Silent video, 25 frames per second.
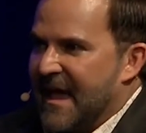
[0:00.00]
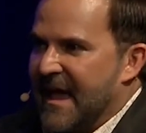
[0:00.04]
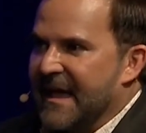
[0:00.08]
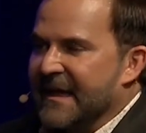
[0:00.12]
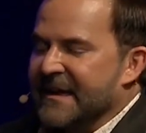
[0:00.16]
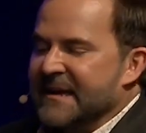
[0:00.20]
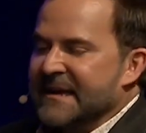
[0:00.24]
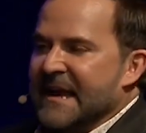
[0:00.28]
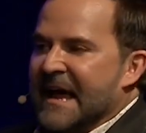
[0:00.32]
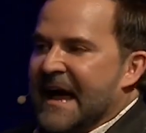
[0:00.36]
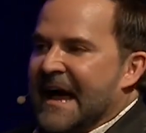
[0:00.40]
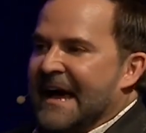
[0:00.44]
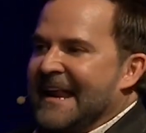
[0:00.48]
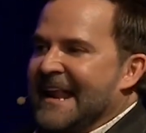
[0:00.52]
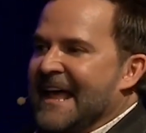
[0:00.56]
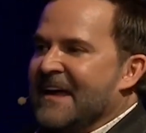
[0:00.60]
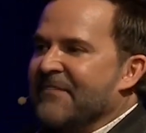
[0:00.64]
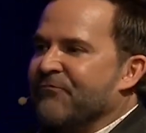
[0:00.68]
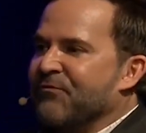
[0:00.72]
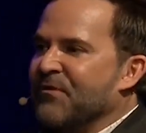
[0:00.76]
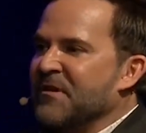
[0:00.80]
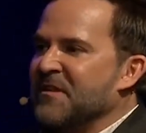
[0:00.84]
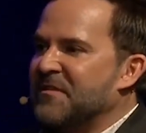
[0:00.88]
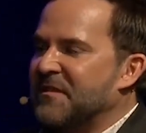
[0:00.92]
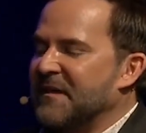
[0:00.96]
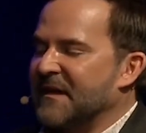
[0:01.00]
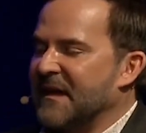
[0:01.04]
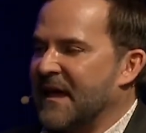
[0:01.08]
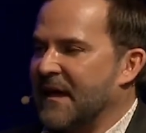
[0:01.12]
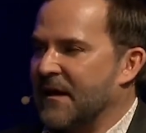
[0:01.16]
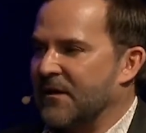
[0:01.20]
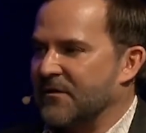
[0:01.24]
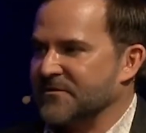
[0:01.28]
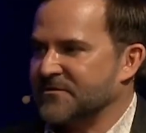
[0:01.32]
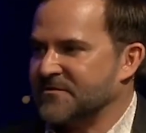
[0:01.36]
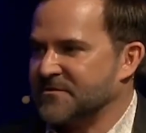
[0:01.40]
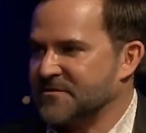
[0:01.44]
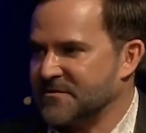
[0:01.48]
and not everything
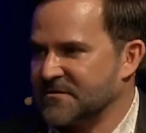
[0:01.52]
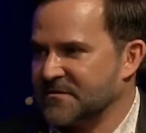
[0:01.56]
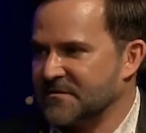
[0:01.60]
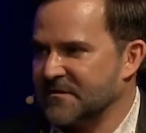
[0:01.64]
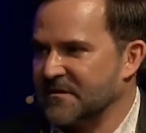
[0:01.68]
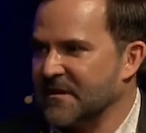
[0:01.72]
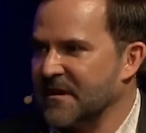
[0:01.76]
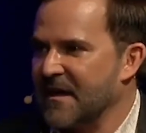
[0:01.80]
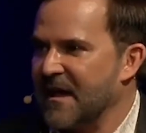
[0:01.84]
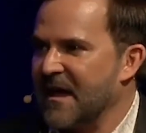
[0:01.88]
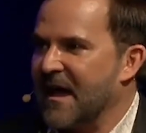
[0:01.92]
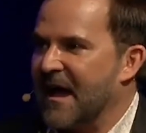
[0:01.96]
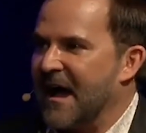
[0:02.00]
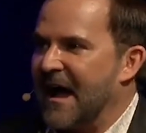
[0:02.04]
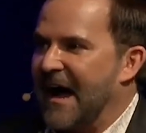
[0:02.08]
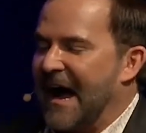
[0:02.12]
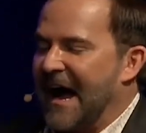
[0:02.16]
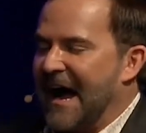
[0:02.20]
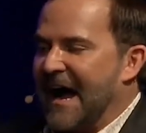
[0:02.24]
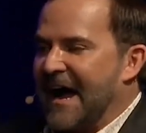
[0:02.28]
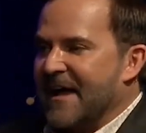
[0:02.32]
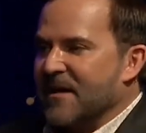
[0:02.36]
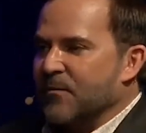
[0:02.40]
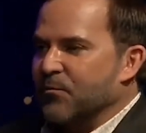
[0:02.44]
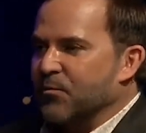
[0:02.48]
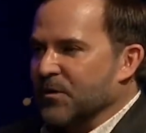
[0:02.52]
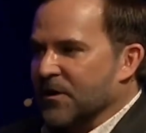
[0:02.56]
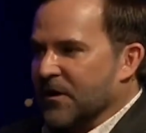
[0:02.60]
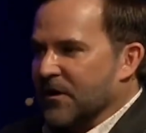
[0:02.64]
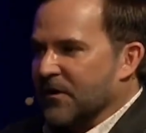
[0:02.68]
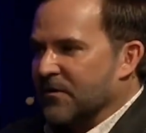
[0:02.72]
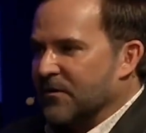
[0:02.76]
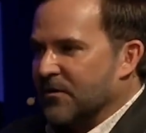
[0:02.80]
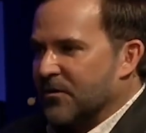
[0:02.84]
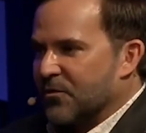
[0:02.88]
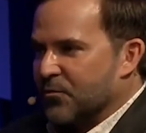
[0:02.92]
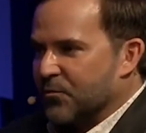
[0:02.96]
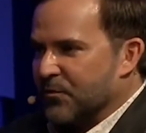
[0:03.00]
else, I
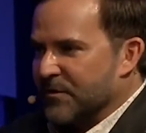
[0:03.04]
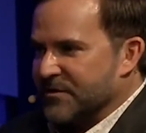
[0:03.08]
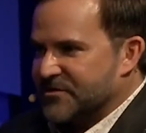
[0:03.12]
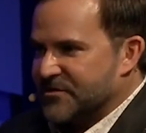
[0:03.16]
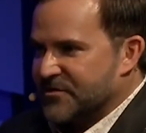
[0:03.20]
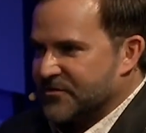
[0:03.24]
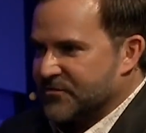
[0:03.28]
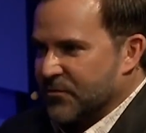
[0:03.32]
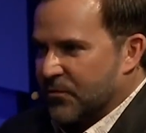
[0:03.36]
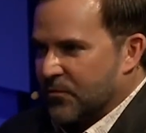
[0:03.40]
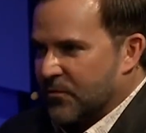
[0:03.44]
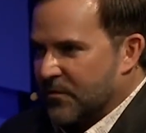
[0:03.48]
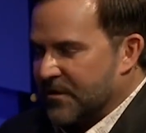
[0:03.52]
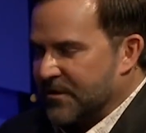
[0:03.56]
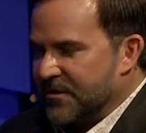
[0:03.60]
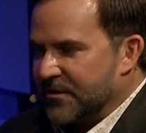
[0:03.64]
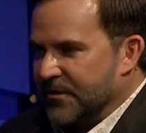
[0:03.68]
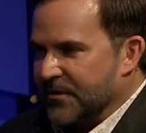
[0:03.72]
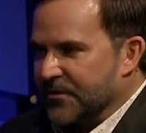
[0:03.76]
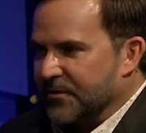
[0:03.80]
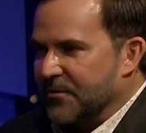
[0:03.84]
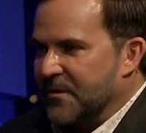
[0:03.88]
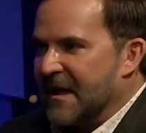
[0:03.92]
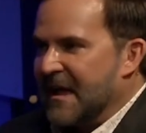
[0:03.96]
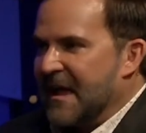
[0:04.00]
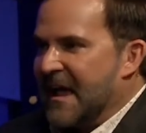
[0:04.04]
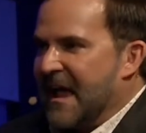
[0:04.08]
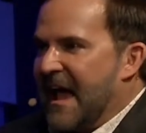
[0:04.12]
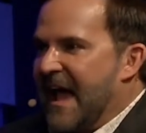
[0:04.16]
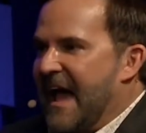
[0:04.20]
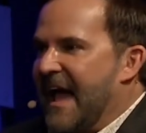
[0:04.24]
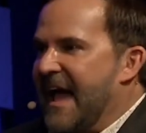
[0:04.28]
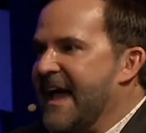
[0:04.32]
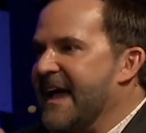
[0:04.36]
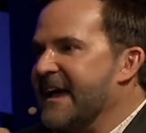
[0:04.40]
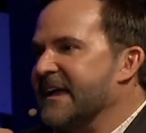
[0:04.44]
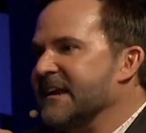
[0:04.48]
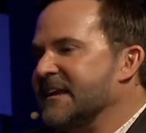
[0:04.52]
will restore you
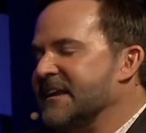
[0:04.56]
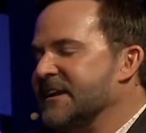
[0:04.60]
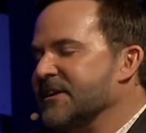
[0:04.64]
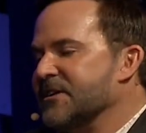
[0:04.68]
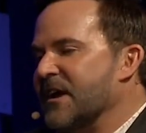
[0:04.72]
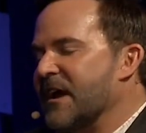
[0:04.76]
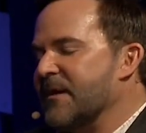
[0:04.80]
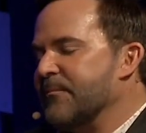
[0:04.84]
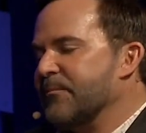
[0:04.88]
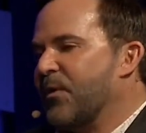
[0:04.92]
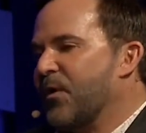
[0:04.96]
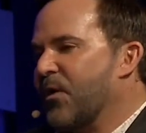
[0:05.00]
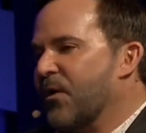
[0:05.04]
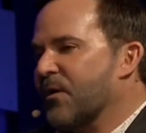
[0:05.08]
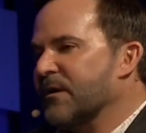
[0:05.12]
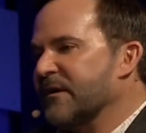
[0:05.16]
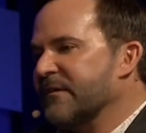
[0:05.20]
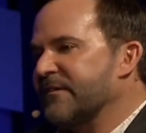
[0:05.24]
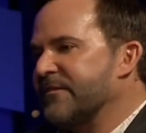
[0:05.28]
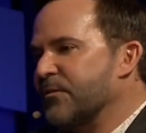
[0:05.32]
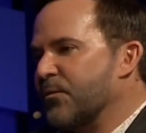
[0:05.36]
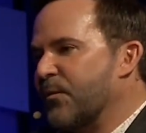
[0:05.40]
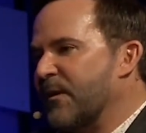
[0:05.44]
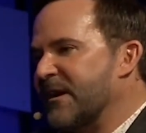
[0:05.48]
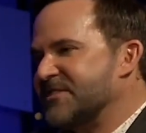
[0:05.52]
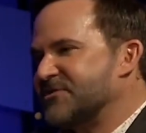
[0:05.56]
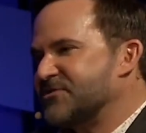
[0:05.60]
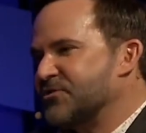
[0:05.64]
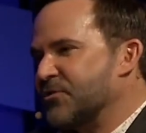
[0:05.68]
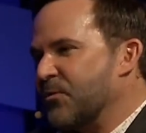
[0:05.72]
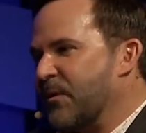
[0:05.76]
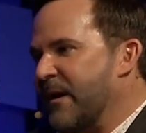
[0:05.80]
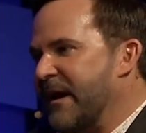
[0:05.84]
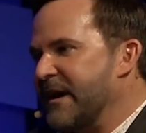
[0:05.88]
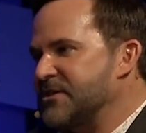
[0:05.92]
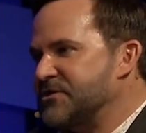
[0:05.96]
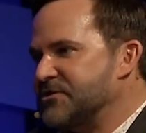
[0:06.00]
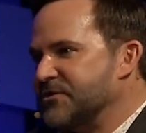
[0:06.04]
and, here, and part of the
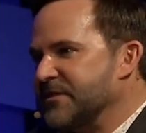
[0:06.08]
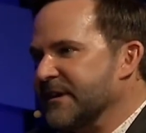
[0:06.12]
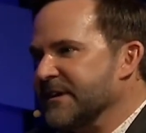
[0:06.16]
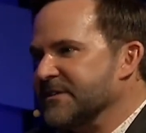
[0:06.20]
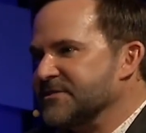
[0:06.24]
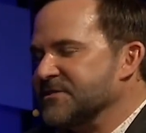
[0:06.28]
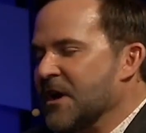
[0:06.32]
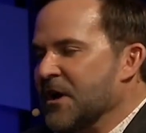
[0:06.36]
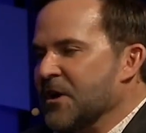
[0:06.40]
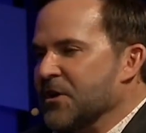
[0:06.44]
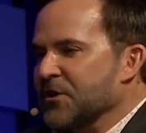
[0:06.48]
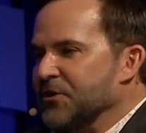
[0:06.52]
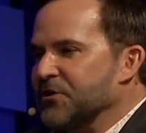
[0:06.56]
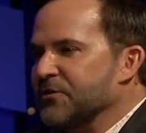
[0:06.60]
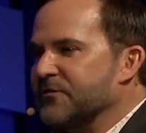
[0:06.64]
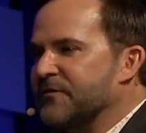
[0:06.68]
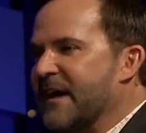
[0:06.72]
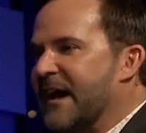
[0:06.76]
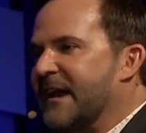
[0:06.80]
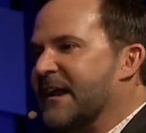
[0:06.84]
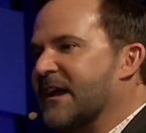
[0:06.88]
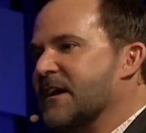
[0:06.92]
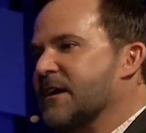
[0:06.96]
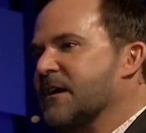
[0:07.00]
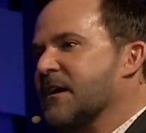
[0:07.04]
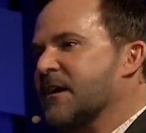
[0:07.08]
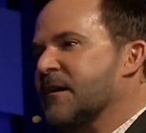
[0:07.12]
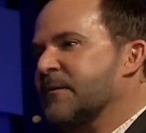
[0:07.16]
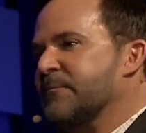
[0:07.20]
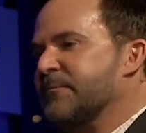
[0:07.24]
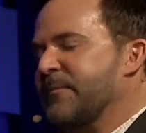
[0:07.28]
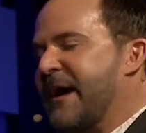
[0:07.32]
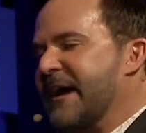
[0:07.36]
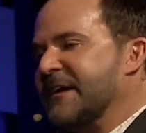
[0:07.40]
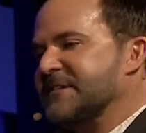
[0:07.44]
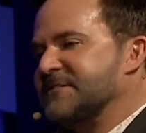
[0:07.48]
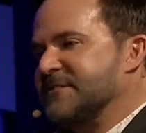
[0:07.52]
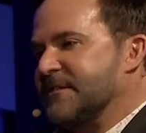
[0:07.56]
restoration is you've got to
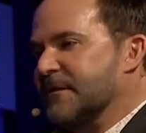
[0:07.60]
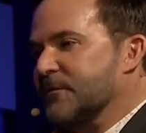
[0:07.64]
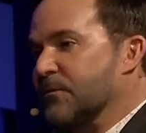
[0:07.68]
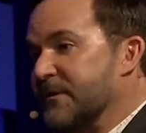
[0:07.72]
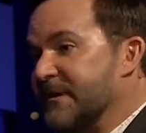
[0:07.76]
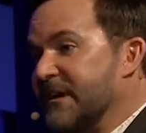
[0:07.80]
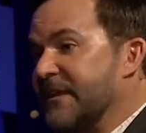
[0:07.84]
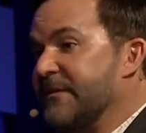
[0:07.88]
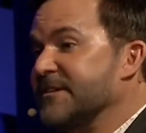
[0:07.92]
come back to the Lord.